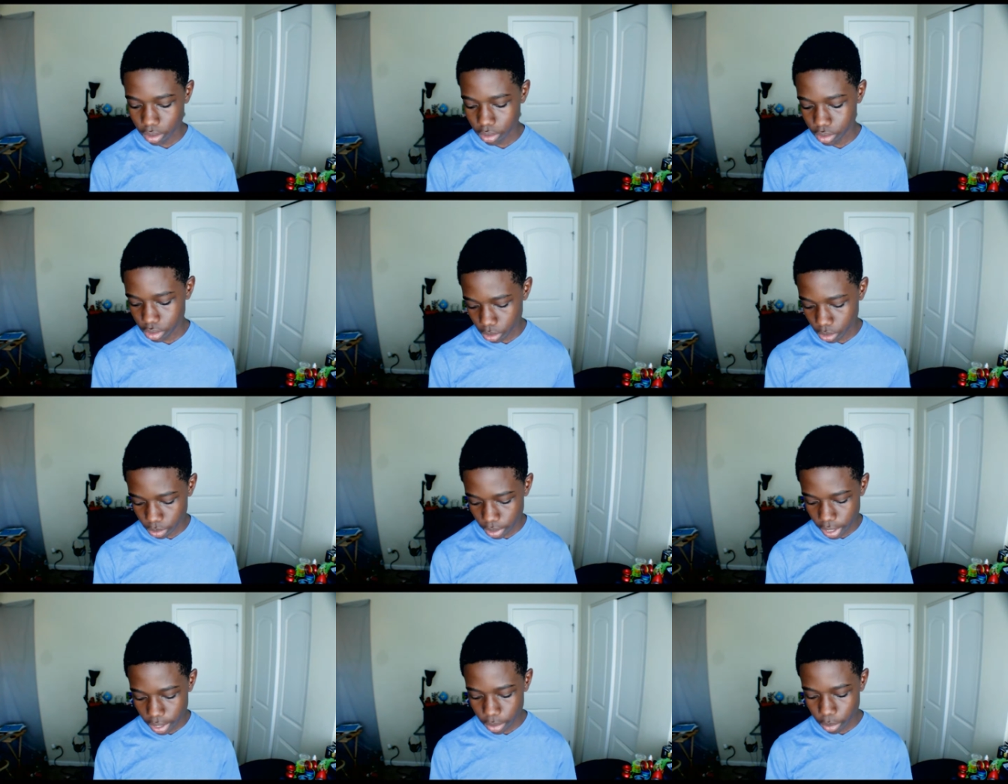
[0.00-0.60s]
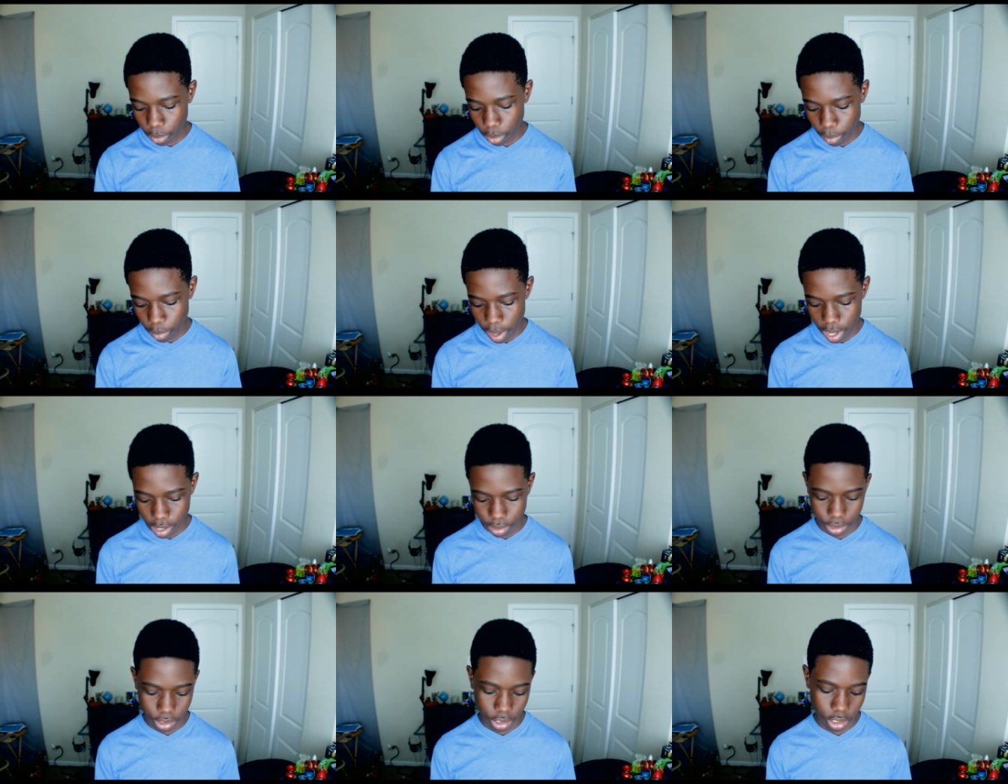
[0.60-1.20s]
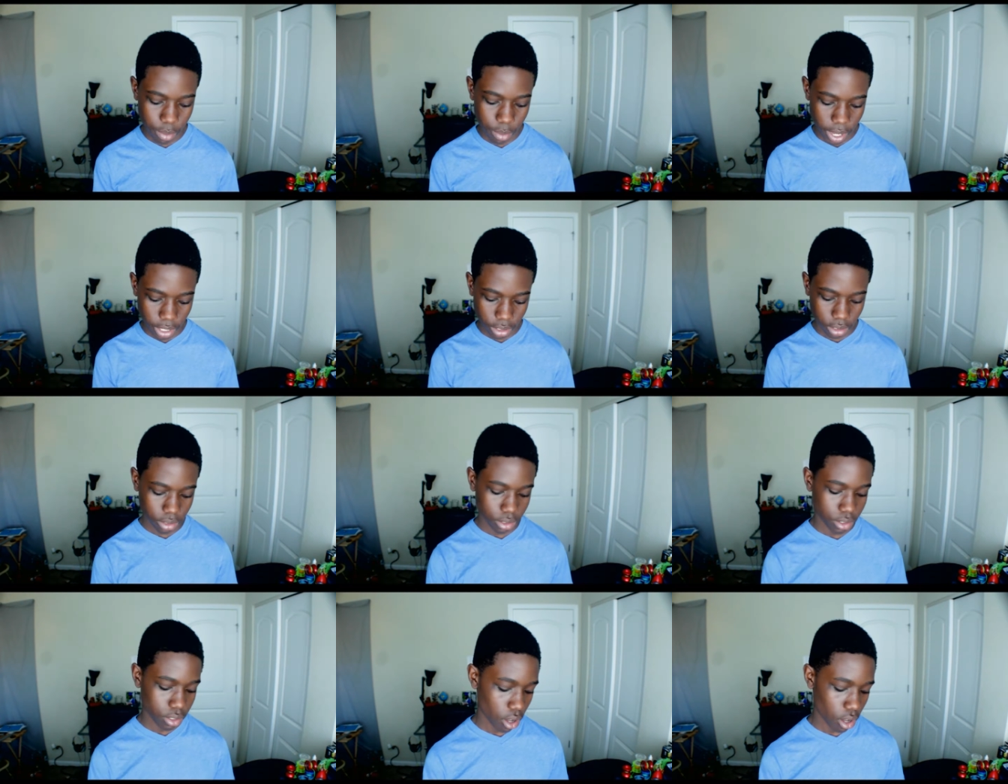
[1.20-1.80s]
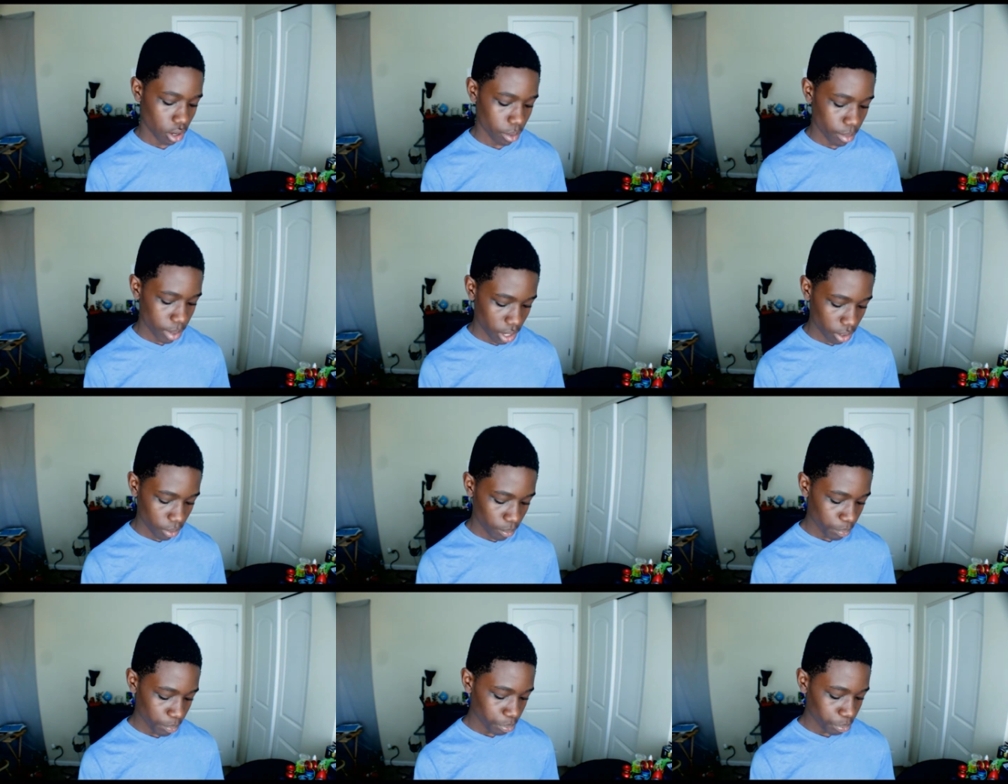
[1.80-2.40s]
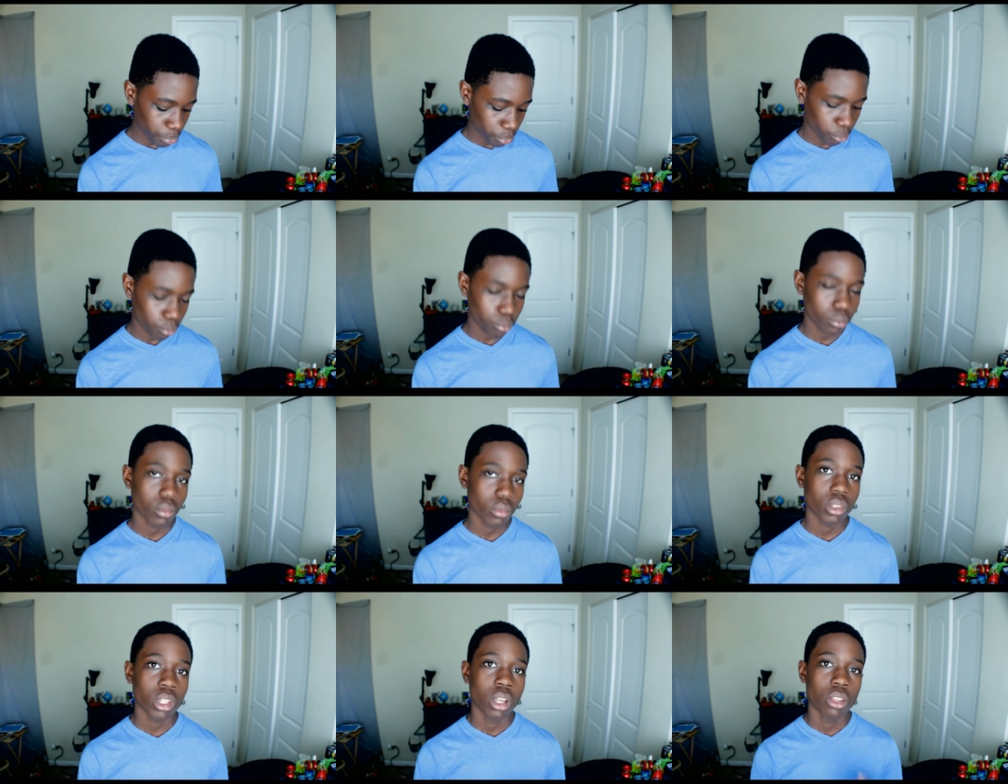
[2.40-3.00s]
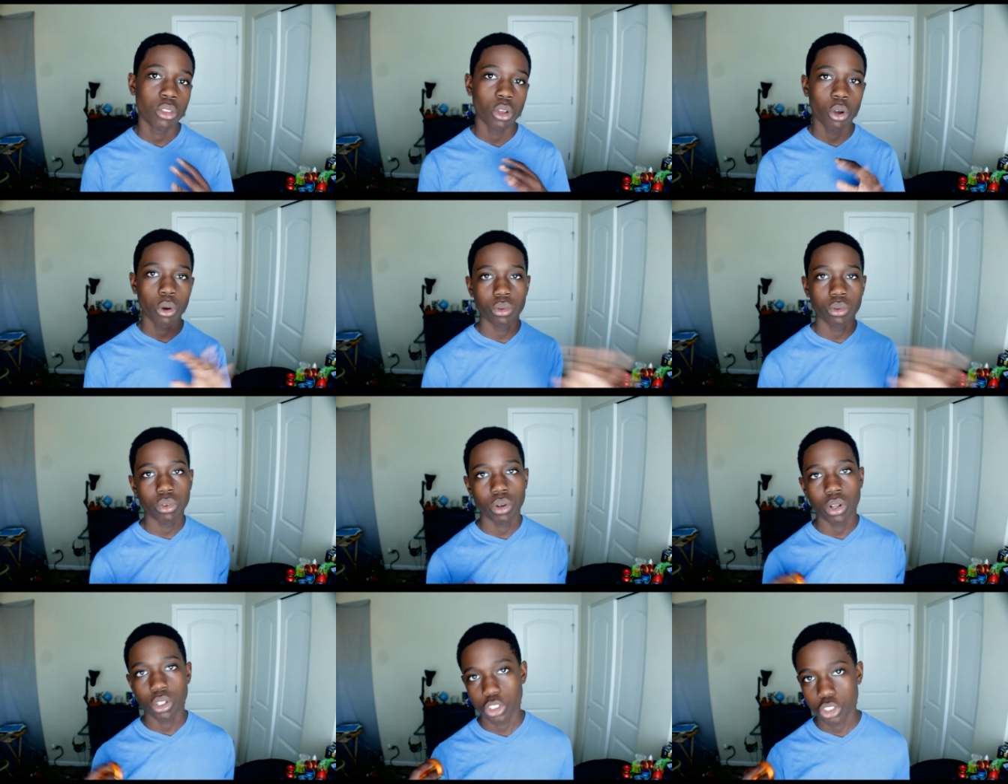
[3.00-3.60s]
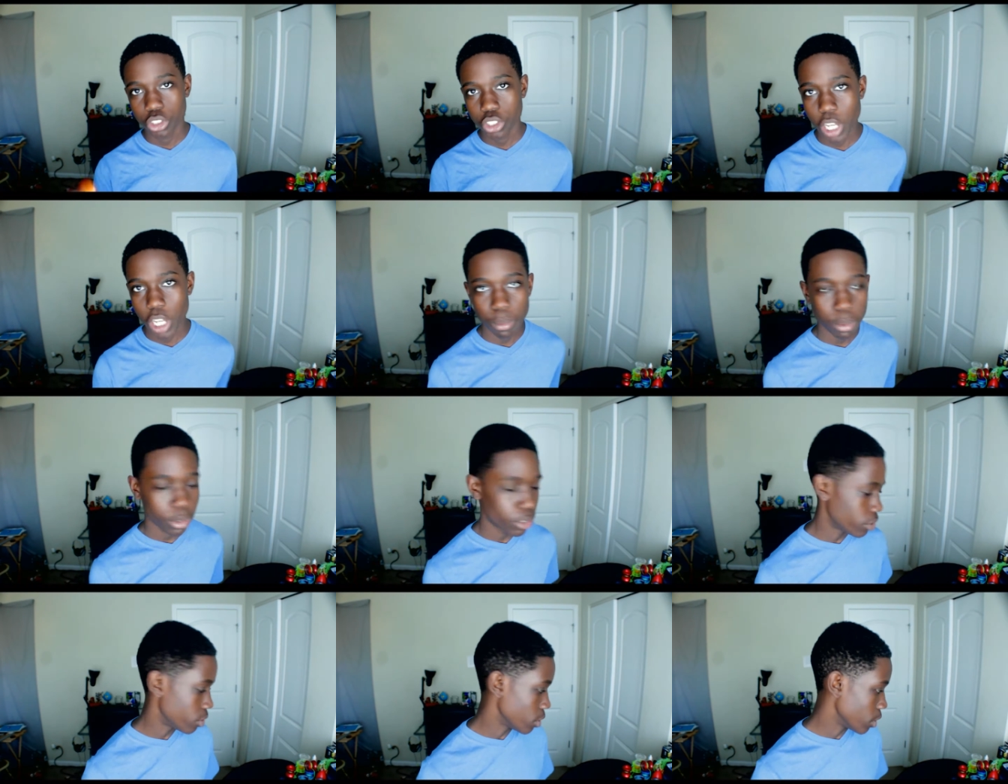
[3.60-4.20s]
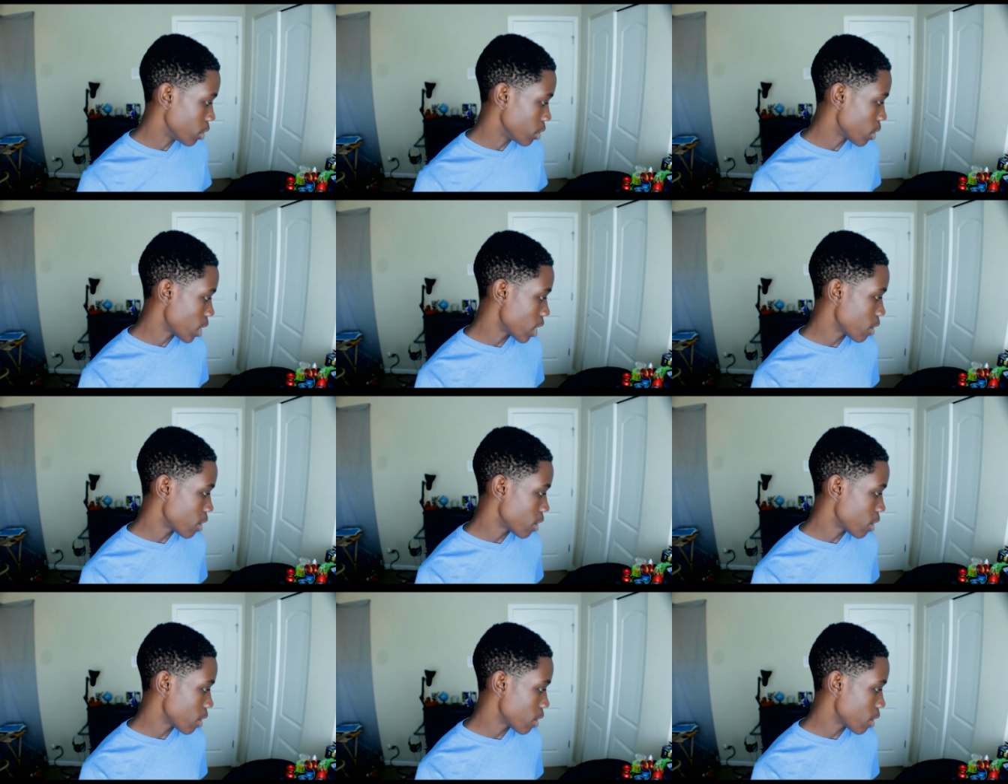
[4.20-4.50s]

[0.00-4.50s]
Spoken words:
so now that we're past the specs, let's talk about the overall shape of this yo-yo.